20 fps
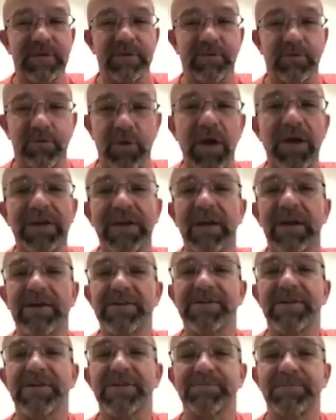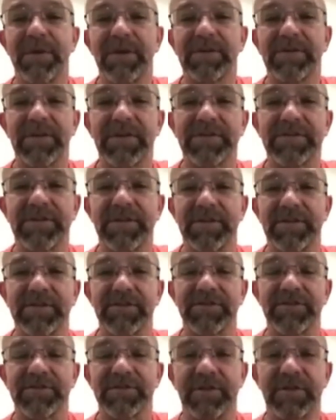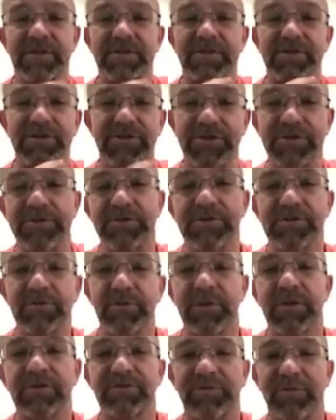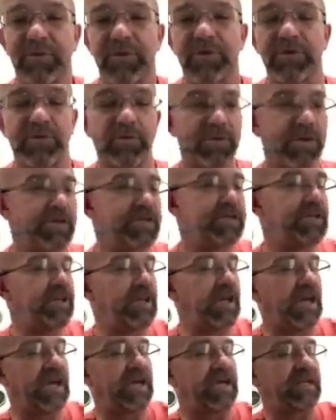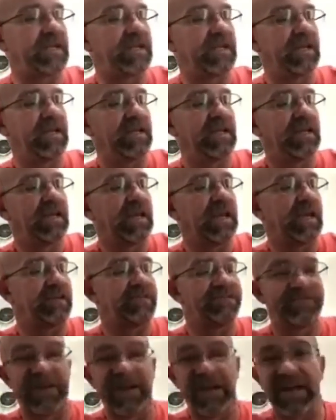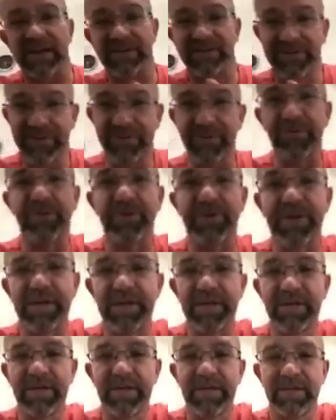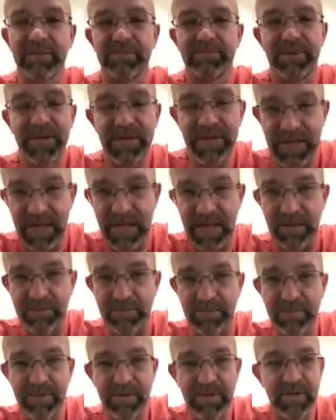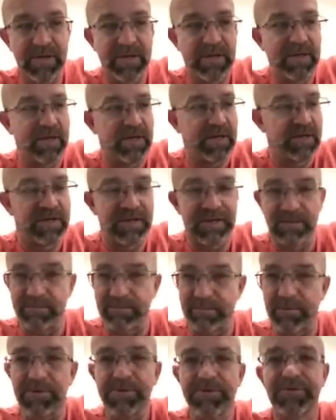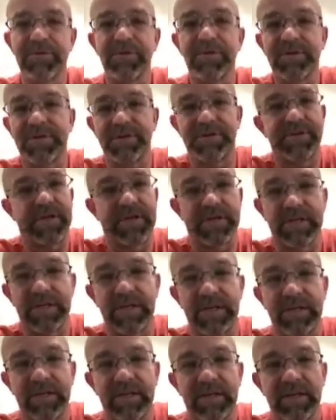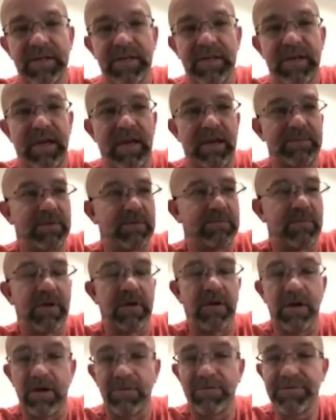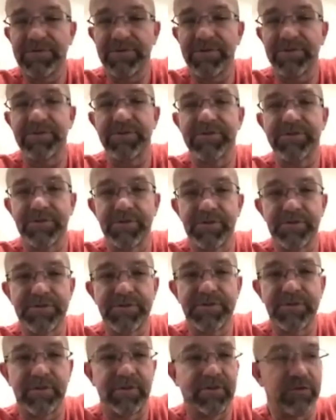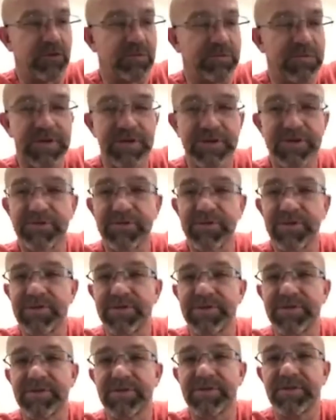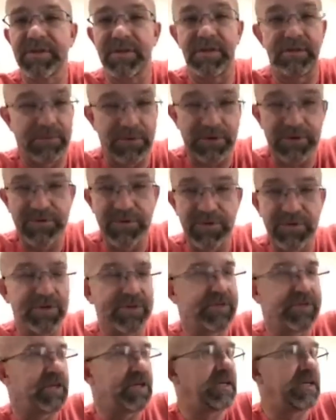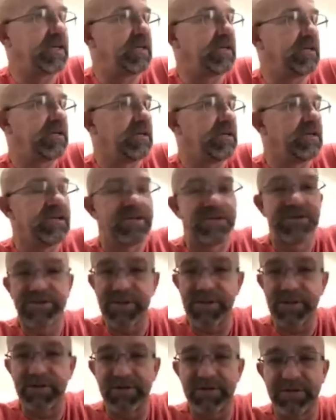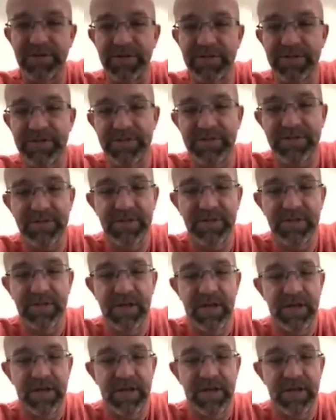And right now as I speak this, it is June 24th, Wednesday night at 5:30 p.m. in Berksville, Kentucky. I'm in my office at the church, Living Word Ministries in Berksville, Kentucky, sharing this.